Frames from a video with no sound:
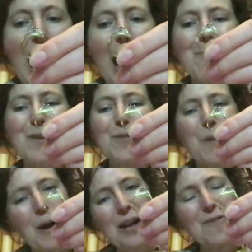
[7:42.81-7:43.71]
Happy
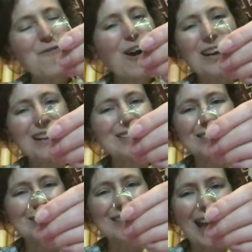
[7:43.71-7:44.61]
Sparkly Friday to
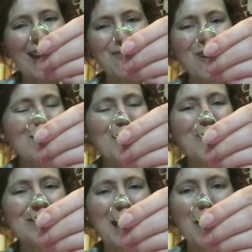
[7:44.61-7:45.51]
Sarah. It's
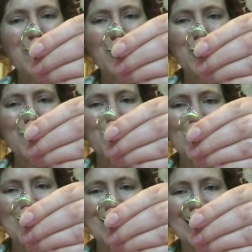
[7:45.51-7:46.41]
lovely to have your
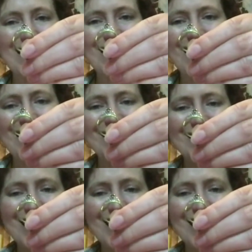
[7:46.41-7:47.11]
company tonight.